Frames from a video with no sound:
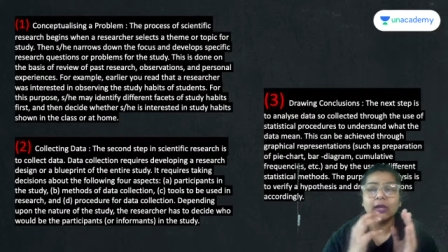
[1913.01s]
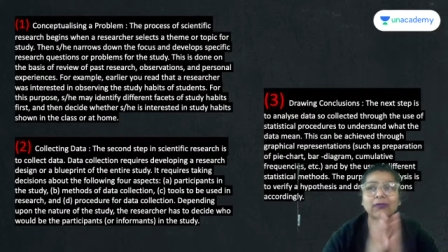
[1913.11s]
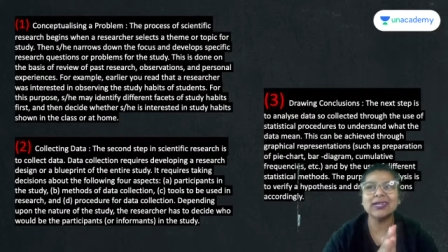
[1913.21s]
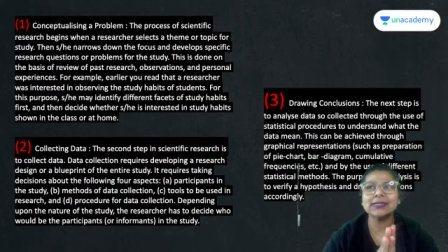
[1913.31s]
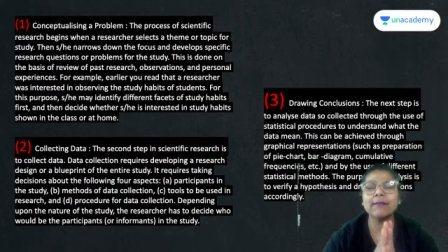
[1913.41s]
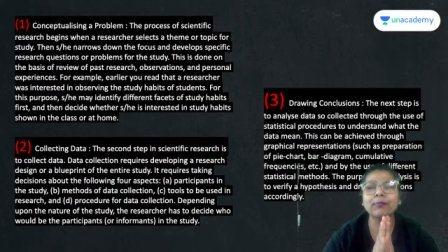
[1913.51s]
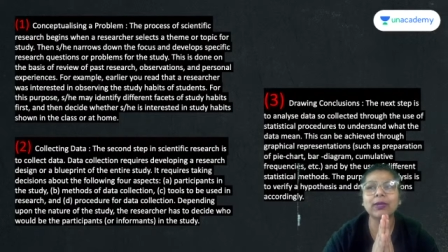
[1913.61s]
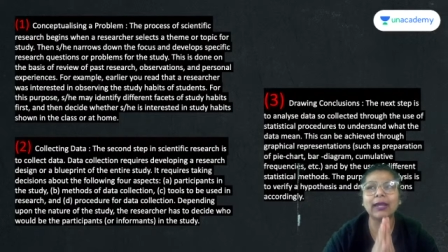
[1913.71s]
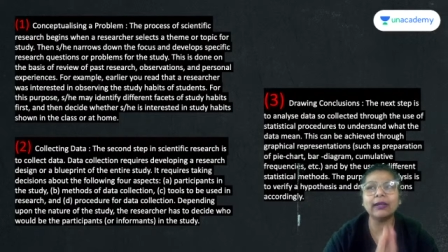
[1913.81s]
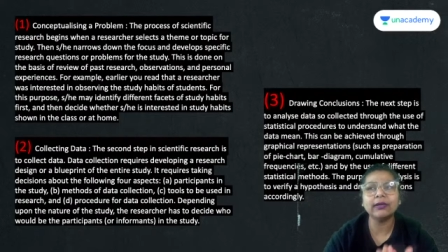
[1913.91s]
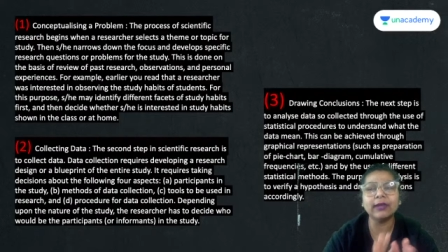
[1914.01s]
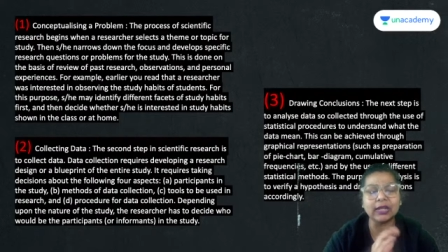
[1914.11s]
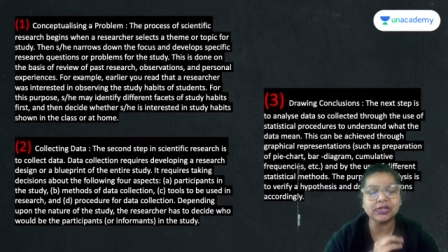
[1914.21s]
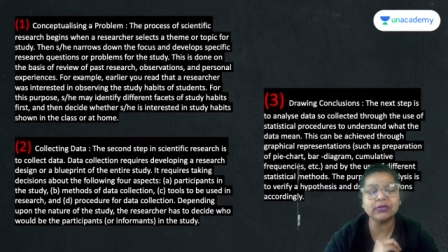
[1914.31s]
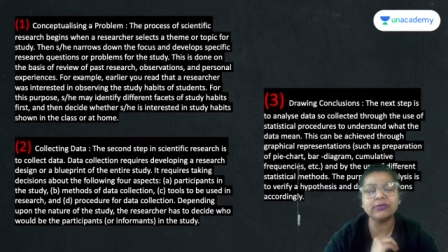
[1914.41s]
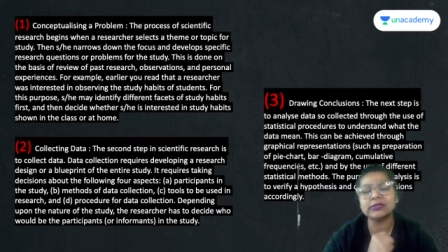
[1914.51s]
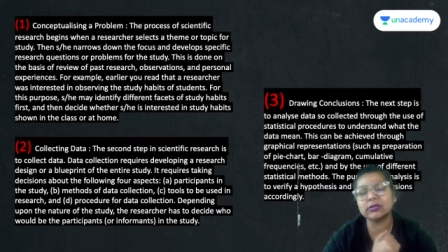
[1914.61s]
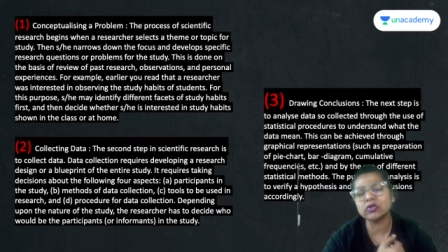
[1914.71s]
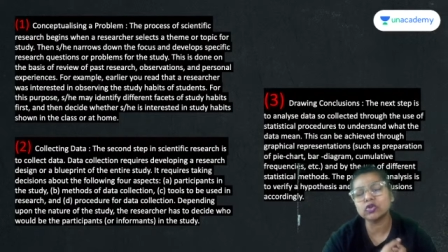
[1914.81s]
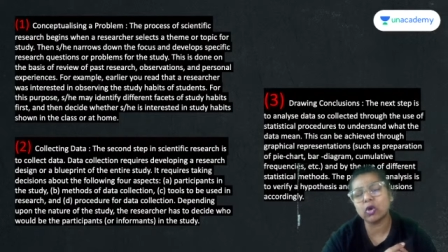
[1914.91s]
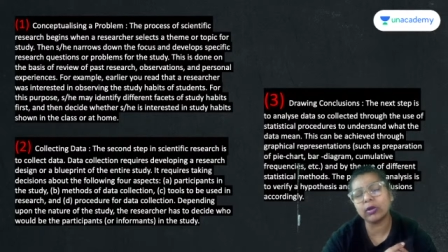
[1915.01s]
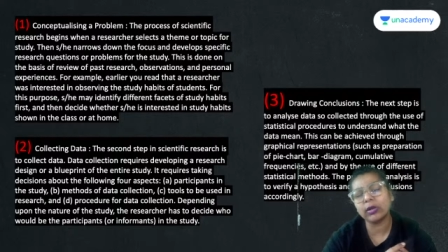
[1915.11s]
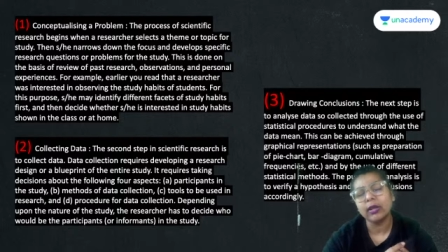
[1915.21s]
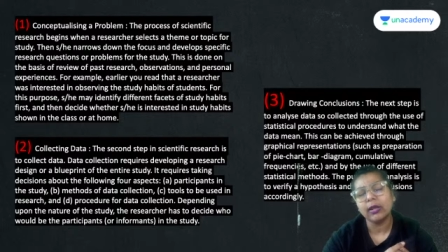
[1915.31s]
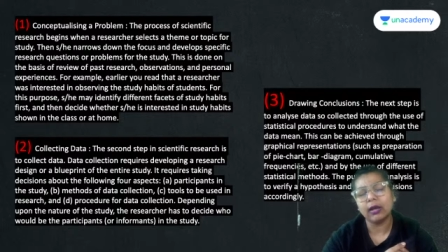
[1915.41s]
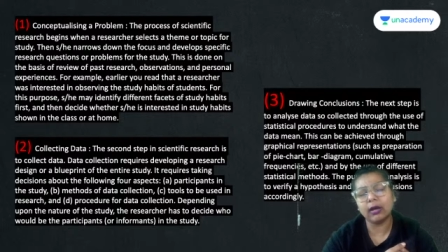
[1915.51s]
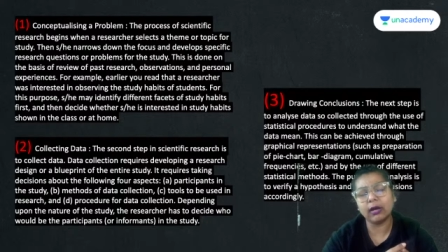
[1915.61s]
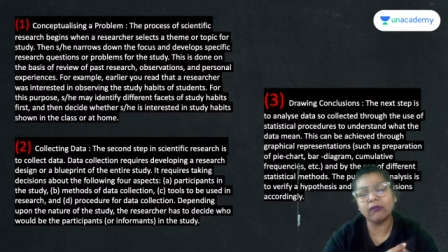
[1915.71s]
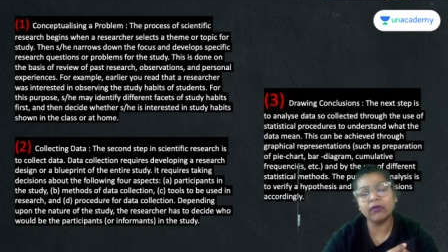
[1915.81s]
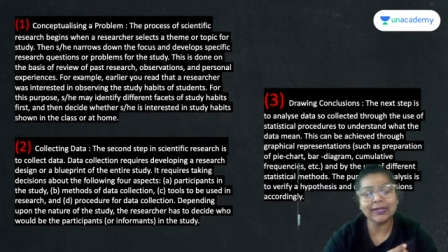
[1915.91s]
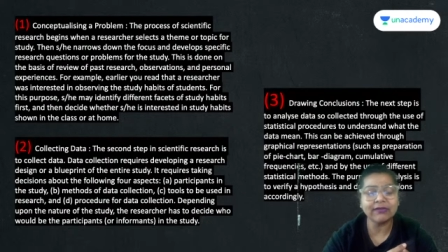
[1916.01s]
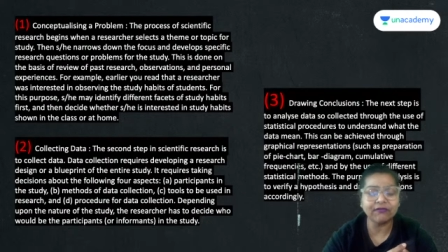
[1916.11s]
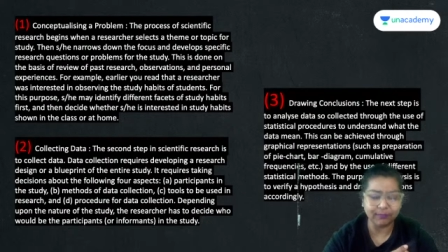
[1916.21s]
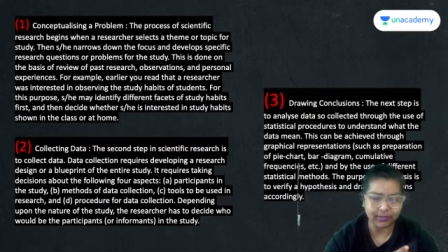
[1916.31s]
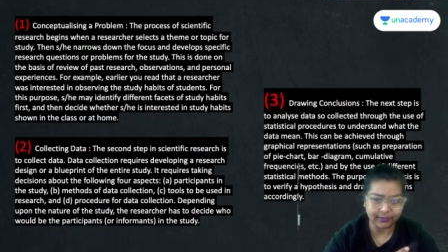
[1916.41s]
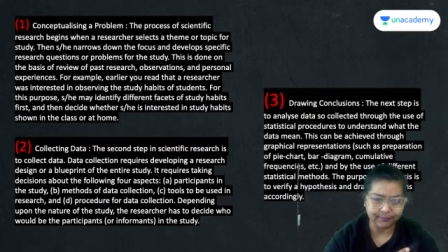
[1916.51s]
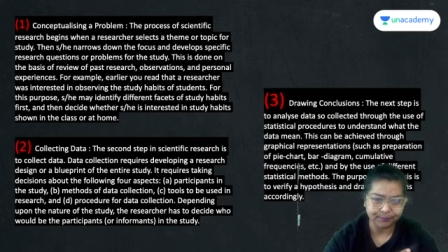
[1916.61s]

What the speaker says: For example, I did a national research on working women.